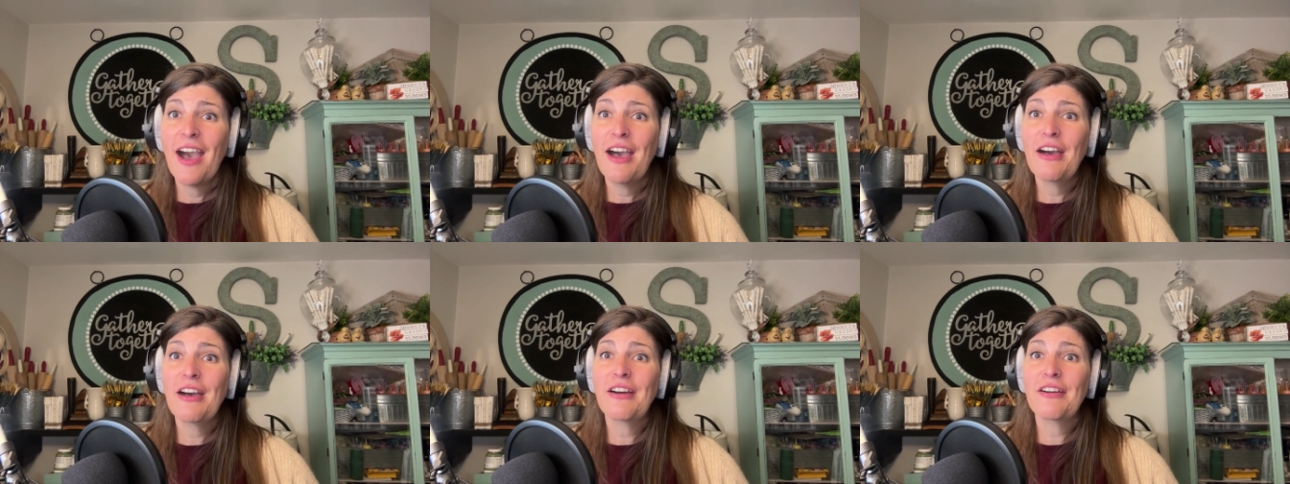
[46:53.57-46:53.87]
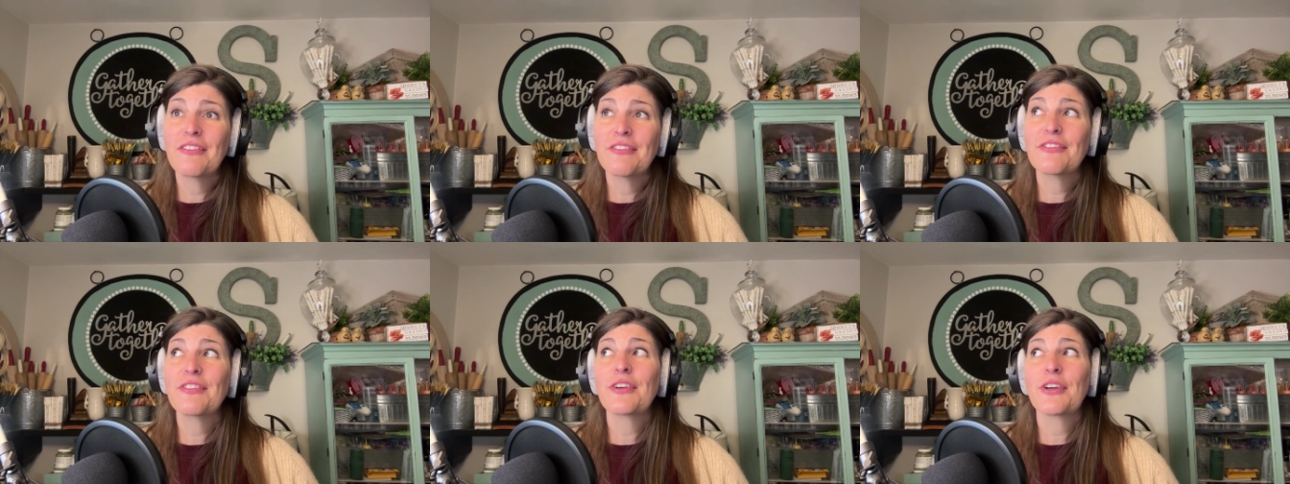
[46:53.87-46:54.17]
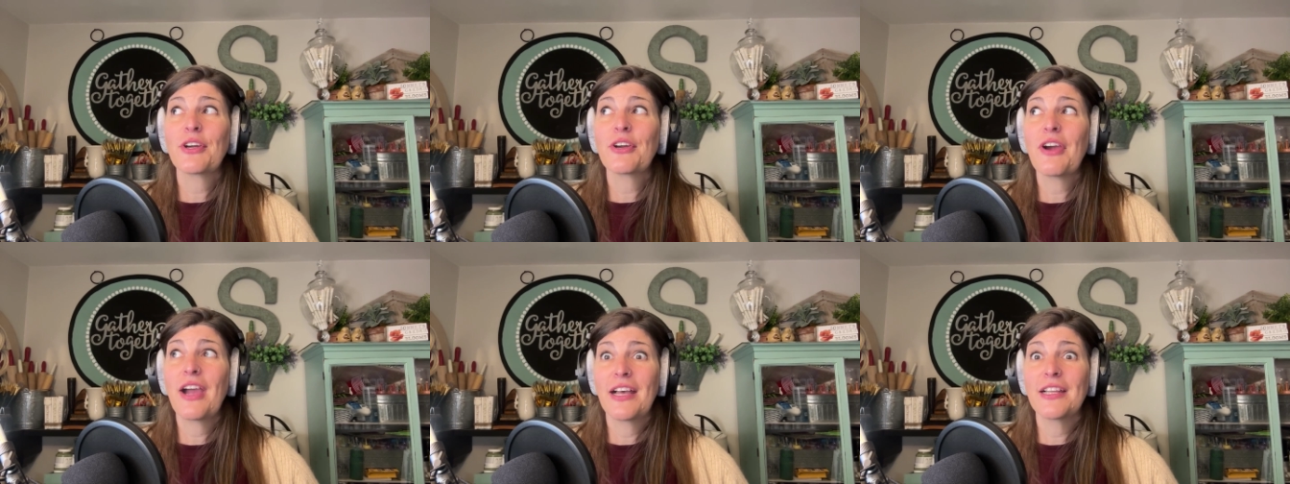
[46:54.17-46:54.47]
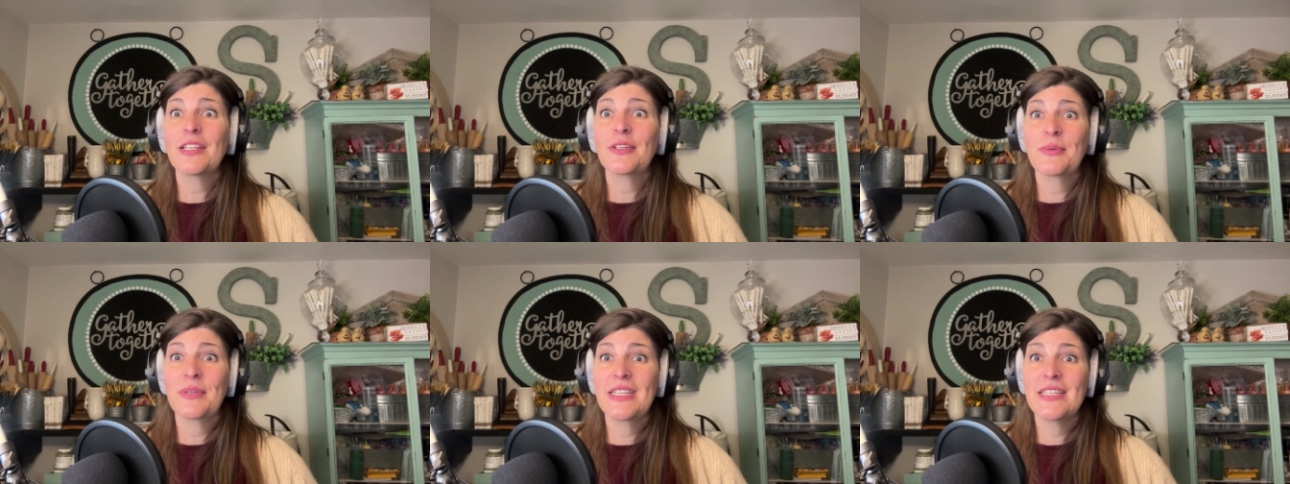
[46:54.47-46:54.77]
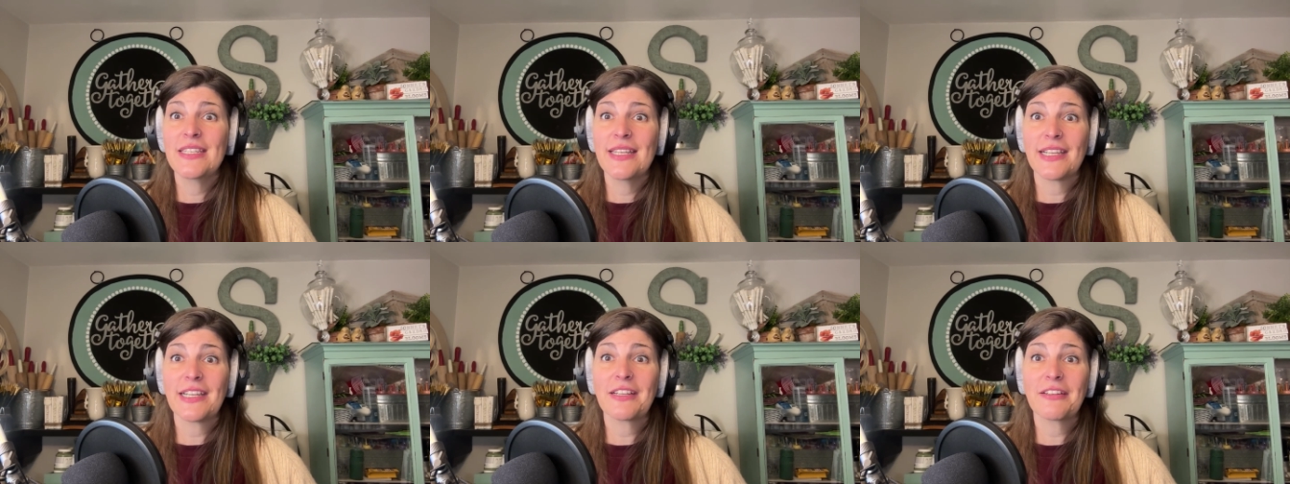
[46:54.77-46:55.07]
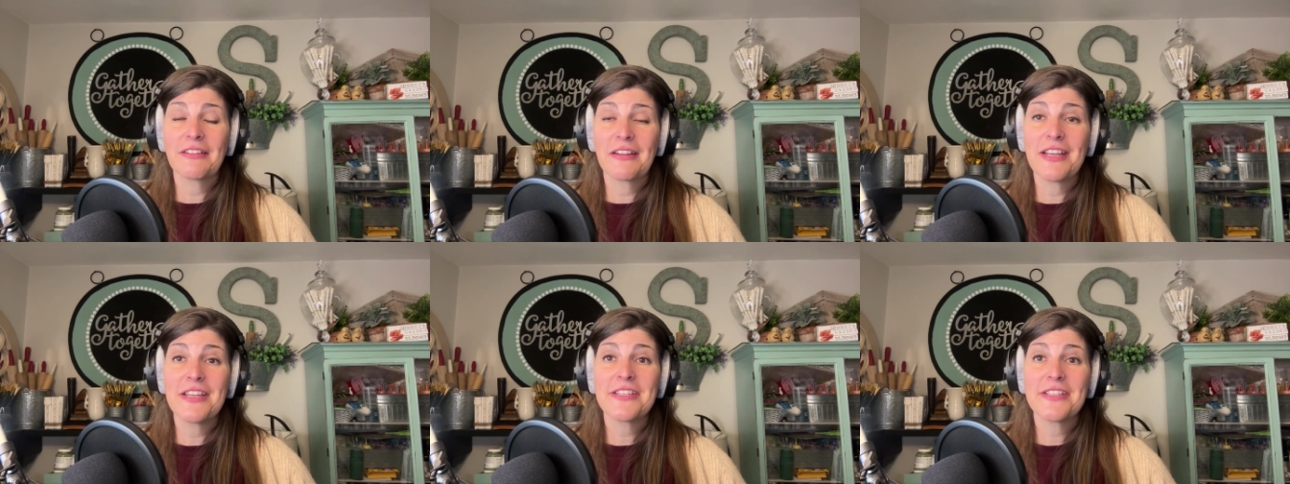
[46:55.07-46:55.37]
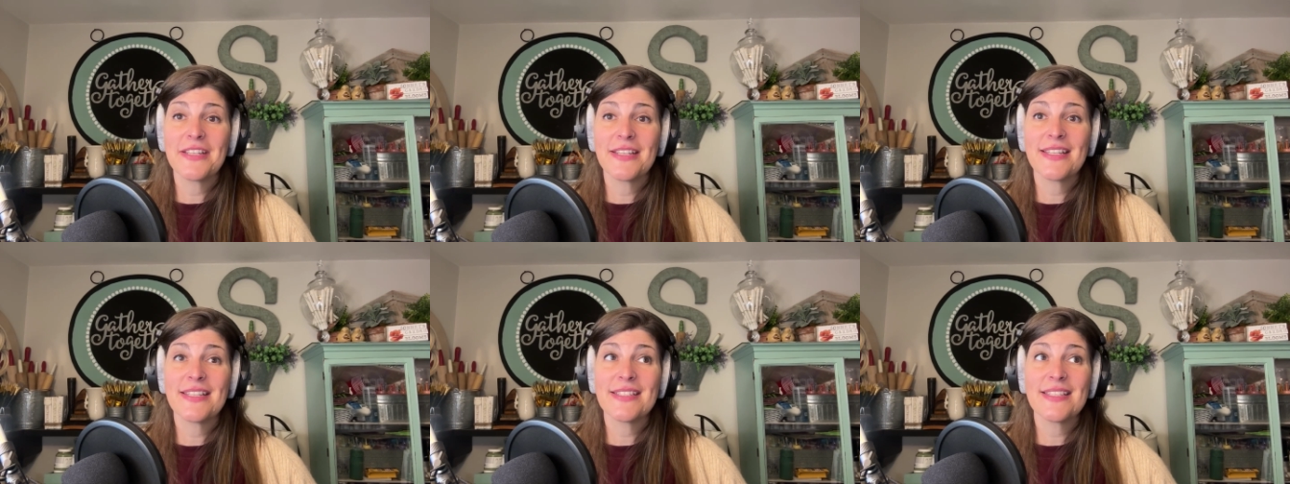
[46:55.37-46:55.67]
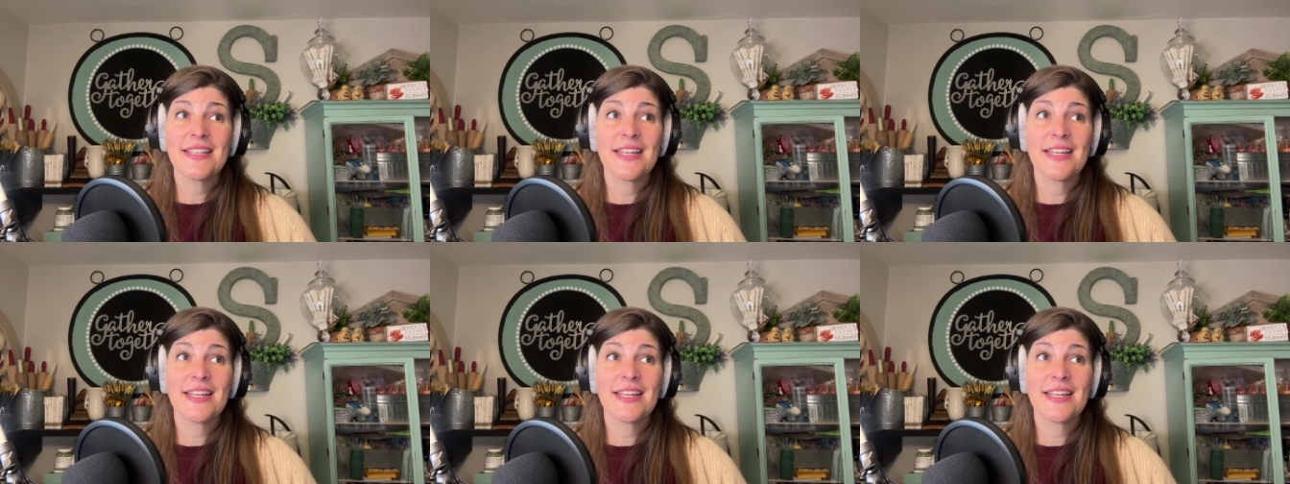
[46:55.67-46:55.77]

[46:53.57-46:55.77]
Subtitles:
of her Halloween decorations.